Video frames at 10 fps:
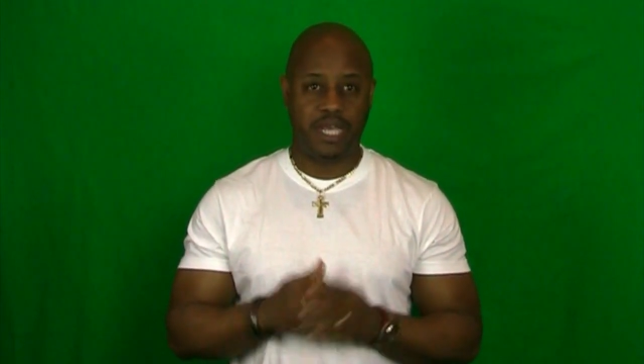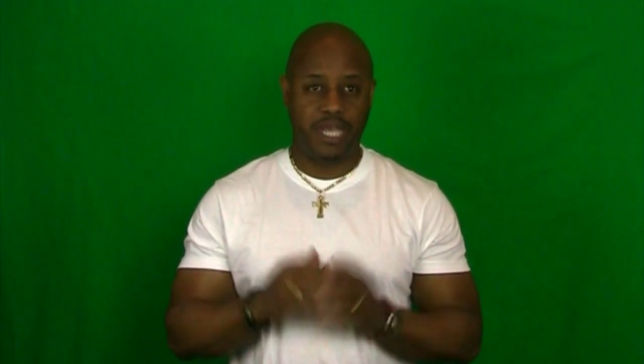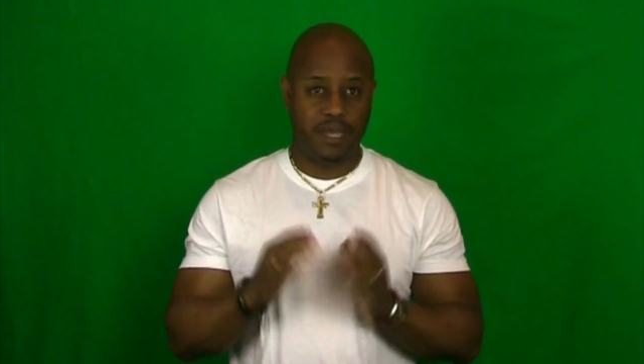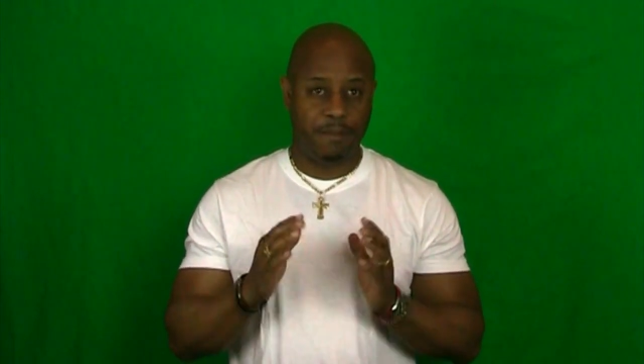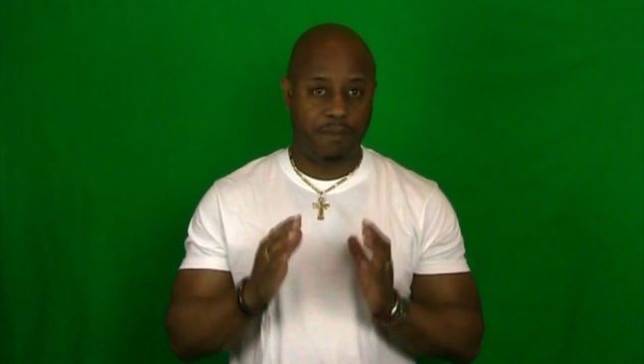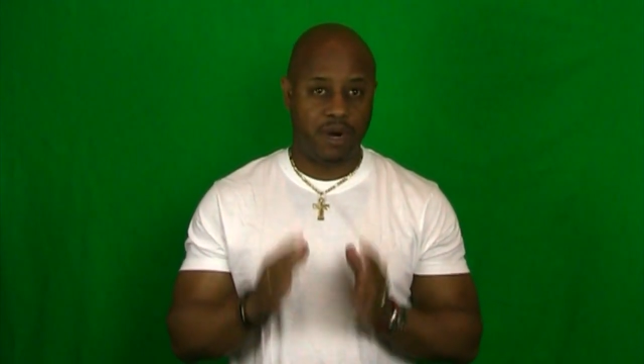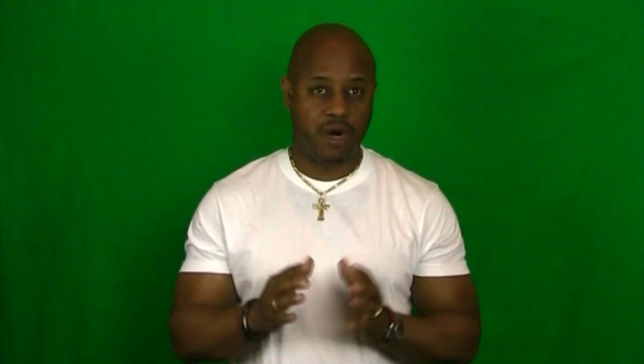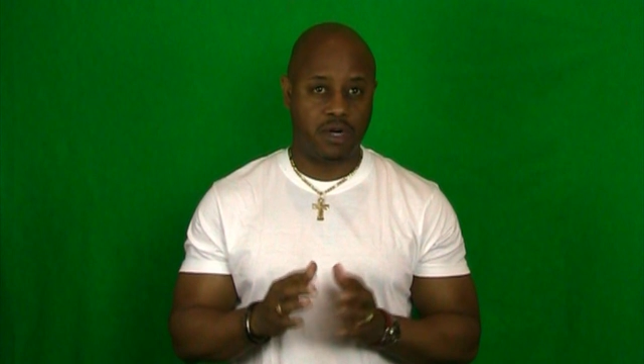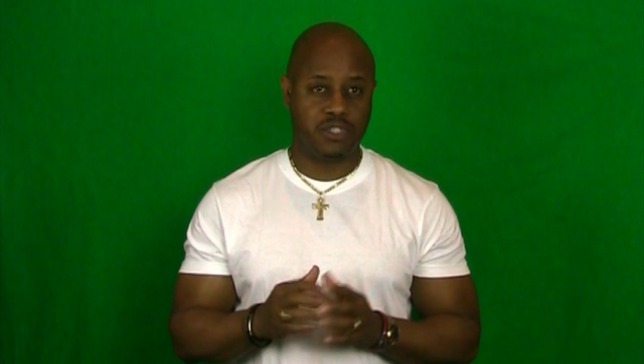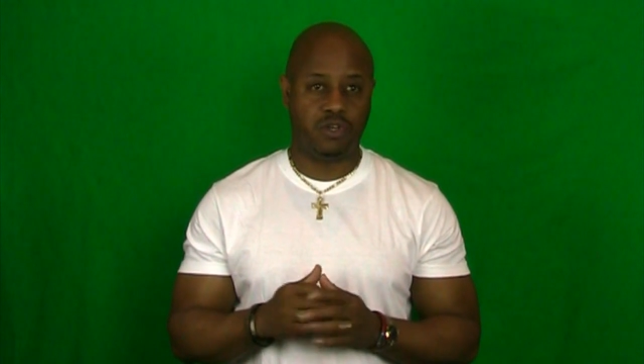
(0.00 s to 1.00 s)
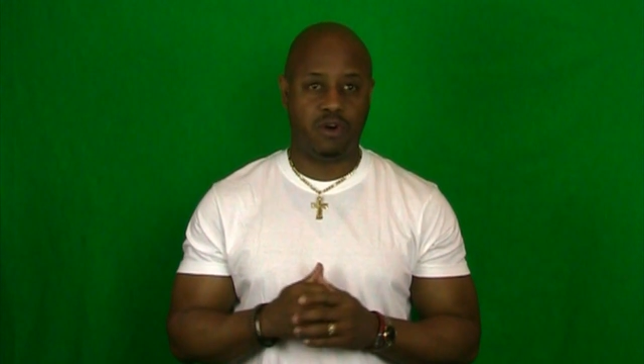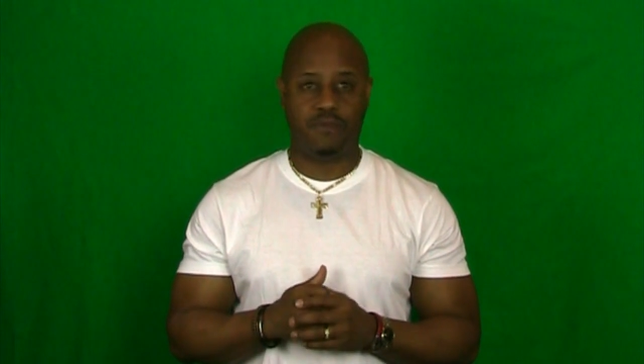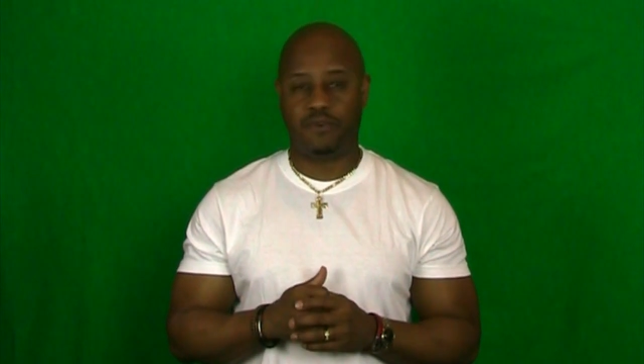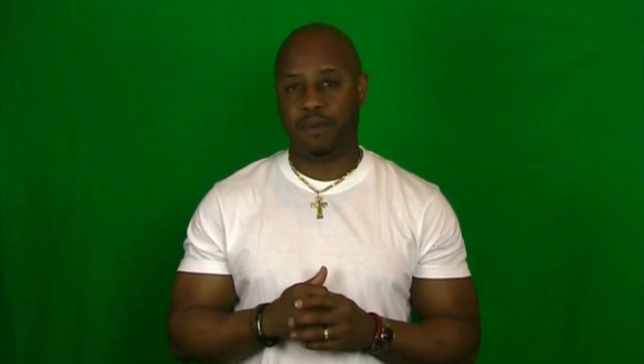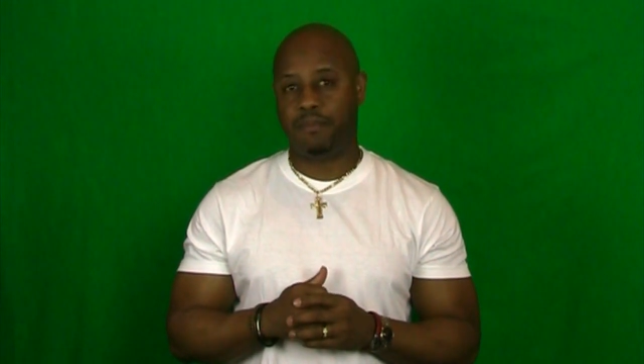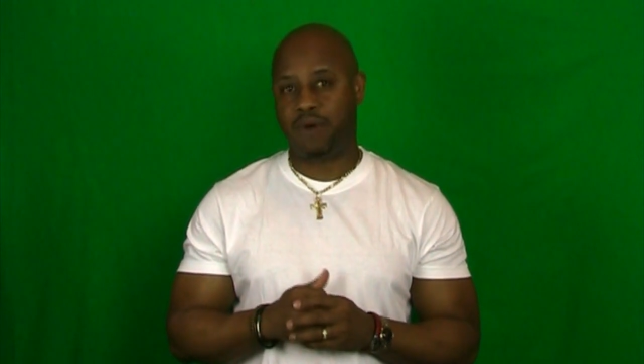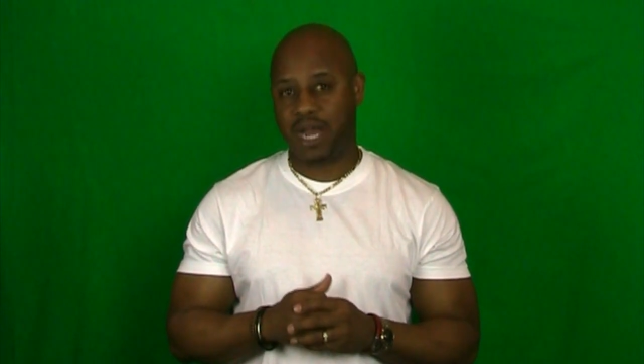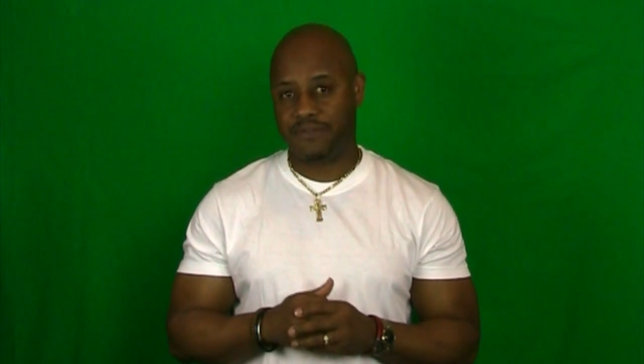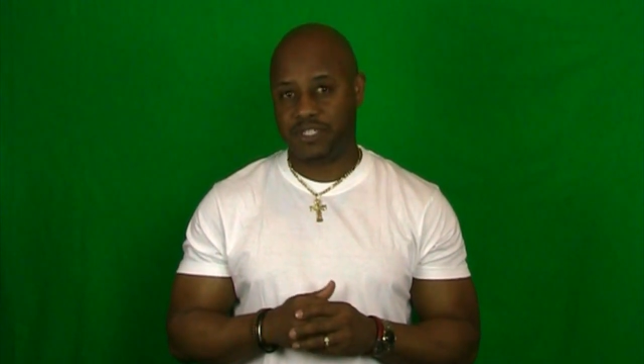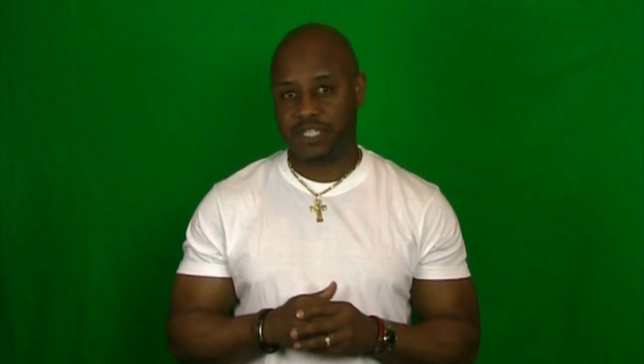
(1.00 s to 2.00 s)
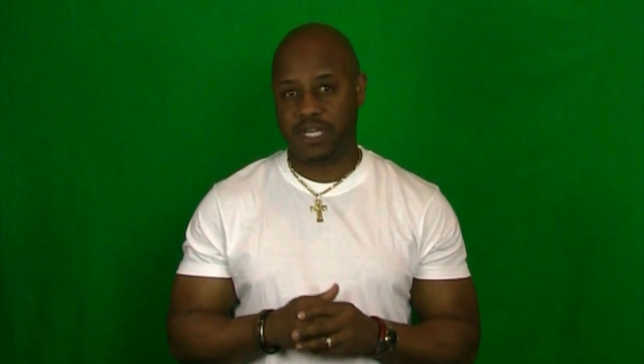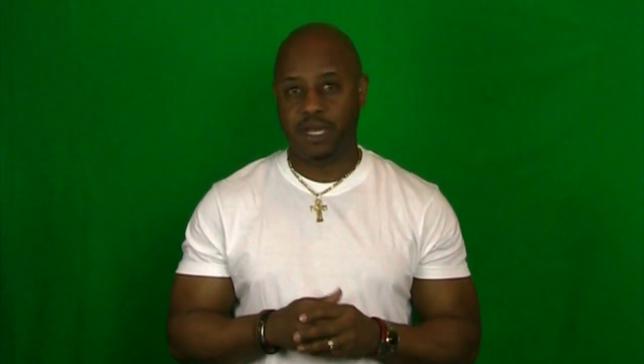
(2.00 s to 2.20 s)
in parks offering privacy,